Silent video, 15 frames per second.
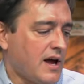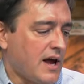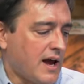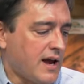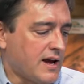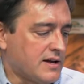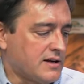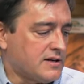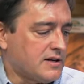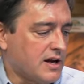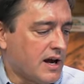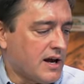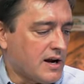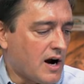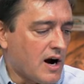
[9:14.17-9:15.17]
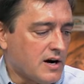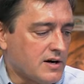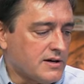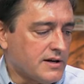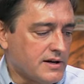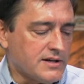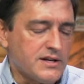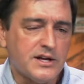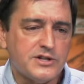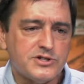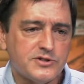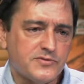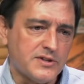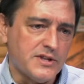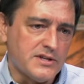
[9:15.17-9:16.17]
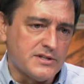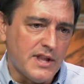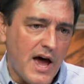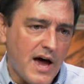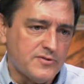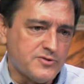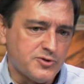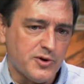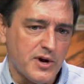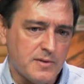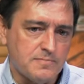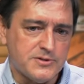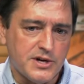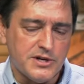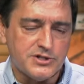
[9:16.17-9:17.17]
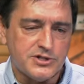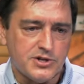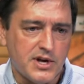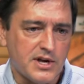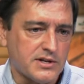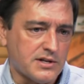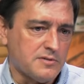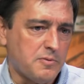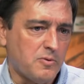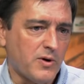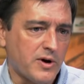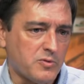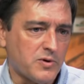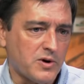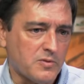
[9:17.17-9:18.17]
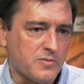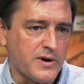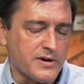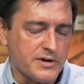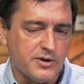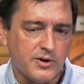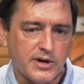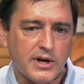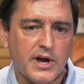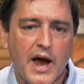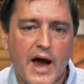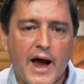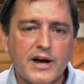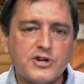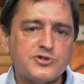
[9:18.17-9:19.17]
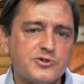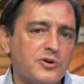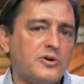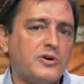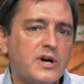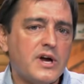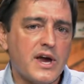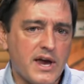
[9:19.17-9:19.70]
And, and our intention for these live streams is to get to the point where we are doing actual